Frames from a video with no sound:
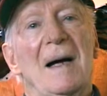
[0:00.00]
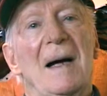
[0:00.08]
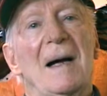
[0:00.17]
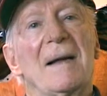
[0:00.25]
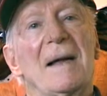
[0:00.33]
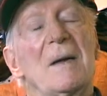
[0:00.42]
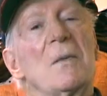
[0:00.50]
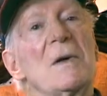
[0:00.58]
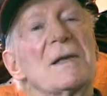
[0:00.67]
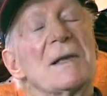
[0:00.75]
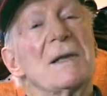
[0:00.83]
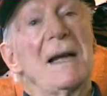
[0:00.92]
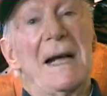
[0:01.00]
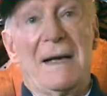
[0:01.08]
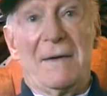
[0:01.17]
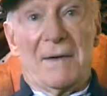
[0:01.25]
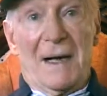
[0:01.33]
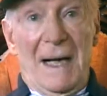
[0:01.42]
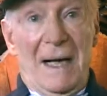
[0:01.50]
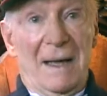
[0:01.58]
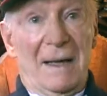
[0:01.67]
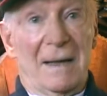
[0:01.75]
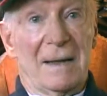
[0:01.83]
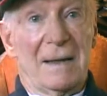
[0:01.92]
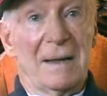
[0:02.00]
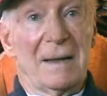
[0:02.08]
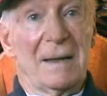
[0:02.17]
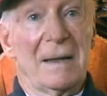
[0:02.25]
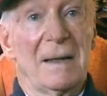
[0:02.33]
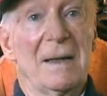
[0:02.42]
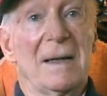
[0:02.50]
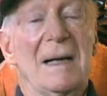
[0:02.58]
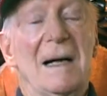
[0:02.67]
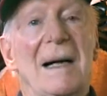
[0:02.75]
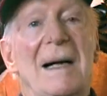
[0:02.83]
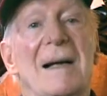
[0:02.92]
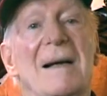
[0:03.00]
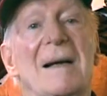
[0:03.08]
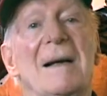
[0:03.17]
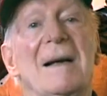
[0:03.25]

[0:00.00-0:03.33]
And it was native land. And